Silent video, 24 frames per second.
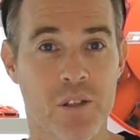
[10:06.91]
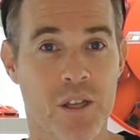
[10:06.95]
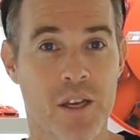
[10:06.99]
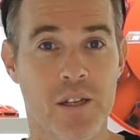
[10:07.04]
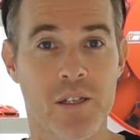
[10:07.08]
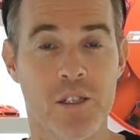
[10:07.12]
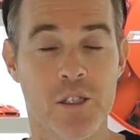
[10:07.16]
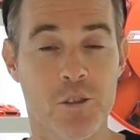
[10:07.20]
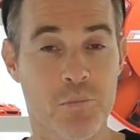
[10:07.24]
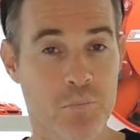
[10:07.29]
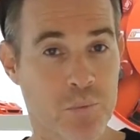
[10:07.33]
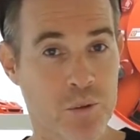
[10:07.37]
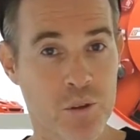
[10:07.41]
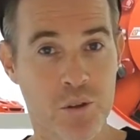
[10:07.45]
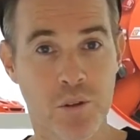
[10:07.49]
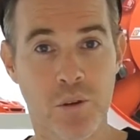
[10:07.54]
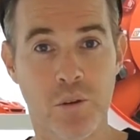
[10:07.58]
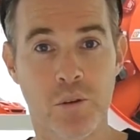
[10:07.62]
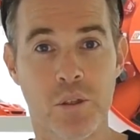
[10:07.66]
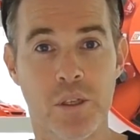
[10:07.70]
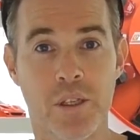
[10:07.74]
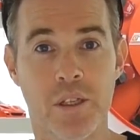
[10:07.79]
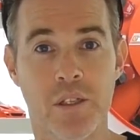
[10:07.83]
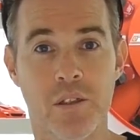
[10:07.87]
That is
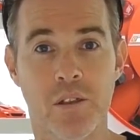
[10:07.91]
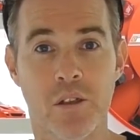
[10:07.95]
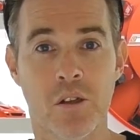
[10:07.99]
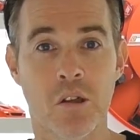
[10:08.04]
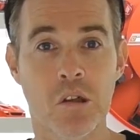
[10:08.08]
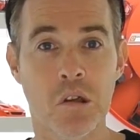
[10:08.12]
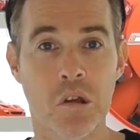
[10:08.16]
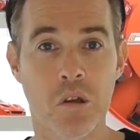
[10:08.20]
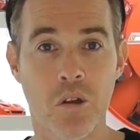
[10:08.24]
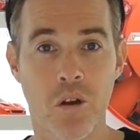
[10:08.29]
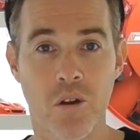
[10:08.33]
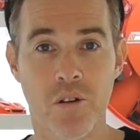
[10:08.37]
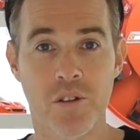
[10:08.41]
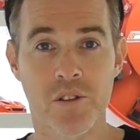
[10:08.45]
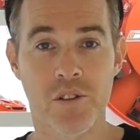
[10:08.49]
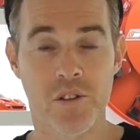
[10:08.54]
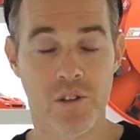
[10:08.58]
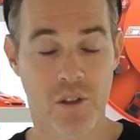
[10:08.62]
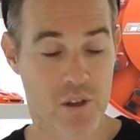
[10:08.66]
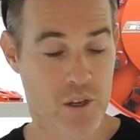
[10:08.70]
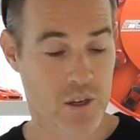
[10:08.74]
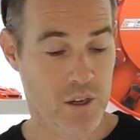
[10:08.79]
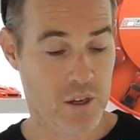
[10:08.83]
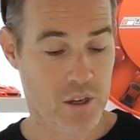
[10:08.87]
purely the
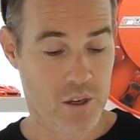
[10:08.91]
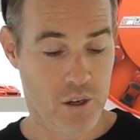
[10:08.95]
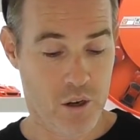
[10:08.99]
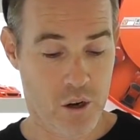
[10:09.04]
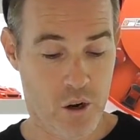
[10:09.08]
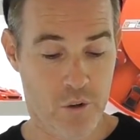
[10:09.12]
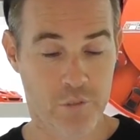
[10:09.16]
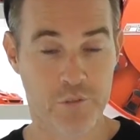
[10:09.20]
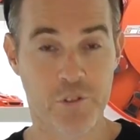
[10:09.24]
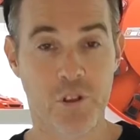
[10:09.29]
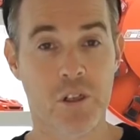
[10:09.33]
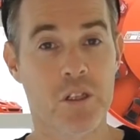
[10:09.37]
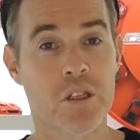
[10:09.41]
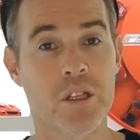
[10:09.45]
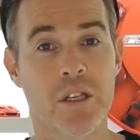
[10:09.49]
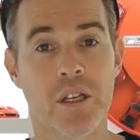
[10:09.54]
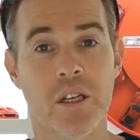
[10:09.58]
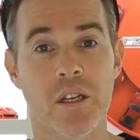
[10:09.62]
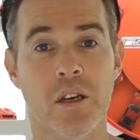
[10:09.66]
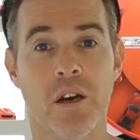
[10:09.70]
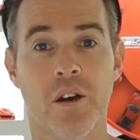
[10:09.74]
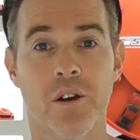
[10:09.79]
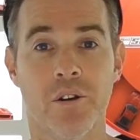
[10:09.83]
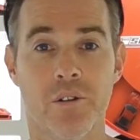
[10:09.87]
gloss off the
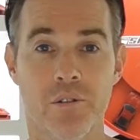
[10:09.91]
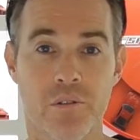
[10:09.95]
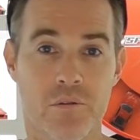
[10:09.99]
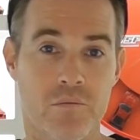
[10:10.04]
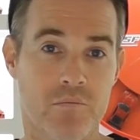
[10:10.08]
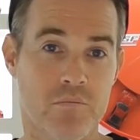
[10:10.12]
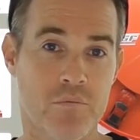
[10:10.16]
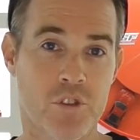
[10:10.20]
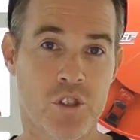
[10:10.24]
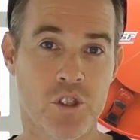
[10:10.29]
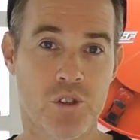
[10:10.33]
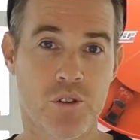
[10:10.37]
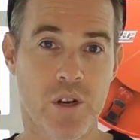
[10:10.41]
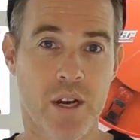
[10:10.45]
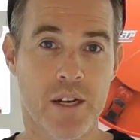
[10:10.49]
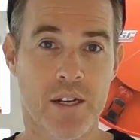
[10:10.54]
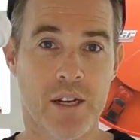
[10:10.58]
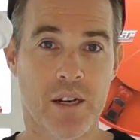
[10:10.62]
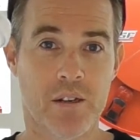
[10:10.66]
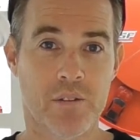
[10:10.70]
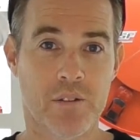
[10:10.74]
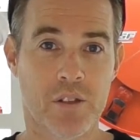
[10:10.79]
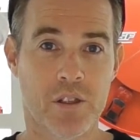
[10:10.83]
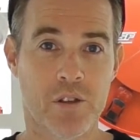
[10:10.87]
clear coat
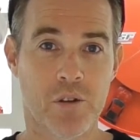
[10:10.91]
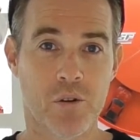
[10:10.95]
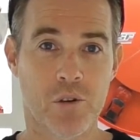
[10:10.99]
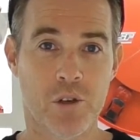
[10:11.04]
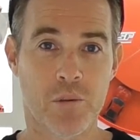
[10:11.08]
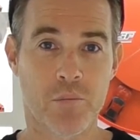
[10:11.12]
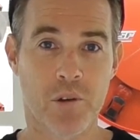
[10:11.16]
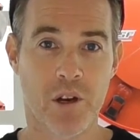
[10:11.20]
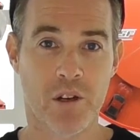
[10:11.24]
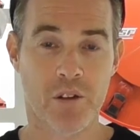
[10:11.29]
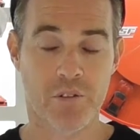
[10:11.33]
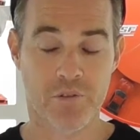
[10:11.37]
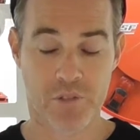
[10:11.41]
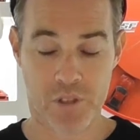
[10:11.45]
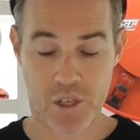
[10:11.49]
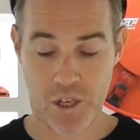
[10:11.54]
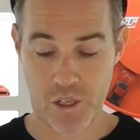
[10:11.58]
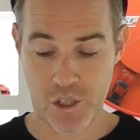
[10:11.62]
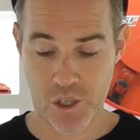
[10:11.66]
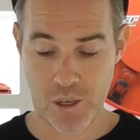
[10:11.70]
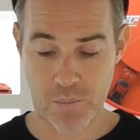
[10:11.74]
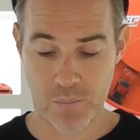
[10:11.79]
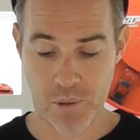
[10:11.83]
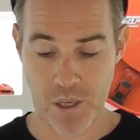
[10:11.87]
straight out of the automotive
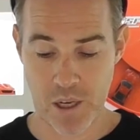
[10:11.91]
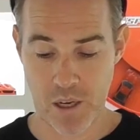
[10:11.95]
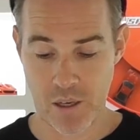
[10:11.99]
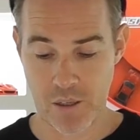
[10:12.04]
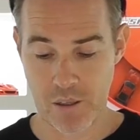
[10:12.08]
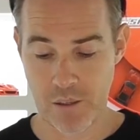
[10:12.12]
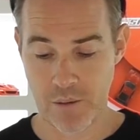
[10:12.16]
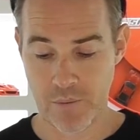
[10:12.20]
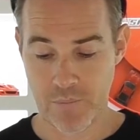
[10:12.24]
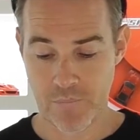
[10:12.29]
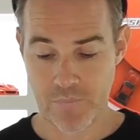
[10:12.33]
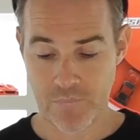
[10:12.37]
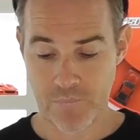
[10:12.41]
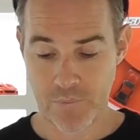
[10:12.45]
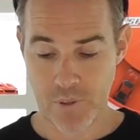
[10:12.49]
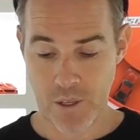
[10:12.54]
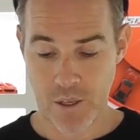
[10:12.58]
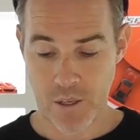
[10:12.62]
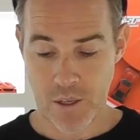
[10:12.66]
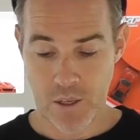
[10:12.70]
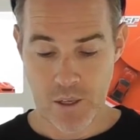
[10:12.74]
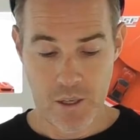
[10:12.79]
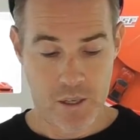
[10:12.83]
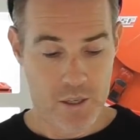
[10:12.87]
touch-up gun.
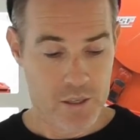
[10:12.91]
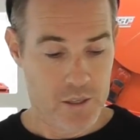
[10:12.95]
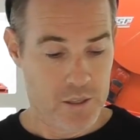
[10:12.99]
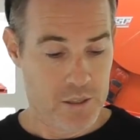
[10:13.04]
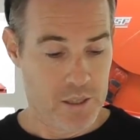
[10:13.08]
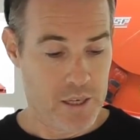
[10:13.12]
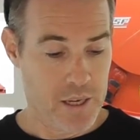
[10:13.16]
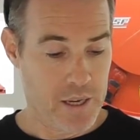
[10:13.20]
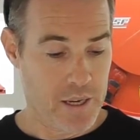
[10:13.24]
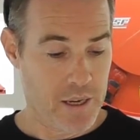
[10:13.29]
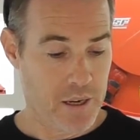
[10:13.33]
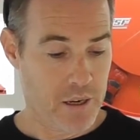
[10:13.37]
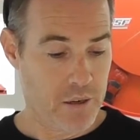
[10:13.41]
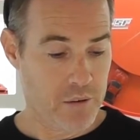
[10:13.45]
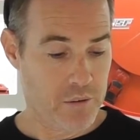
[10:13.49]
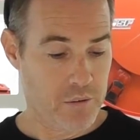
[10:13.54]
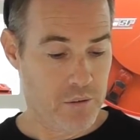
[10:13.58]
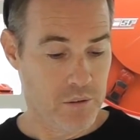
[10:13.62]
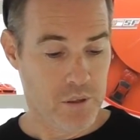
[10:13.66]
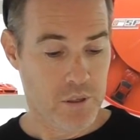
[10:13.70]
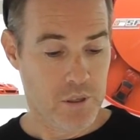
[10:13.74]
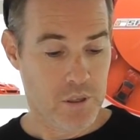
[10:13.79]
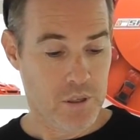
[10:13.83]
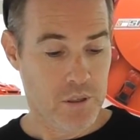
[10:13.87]

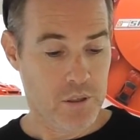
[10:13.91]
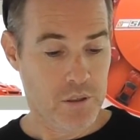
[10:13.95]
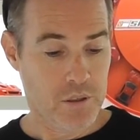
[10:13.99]
Now,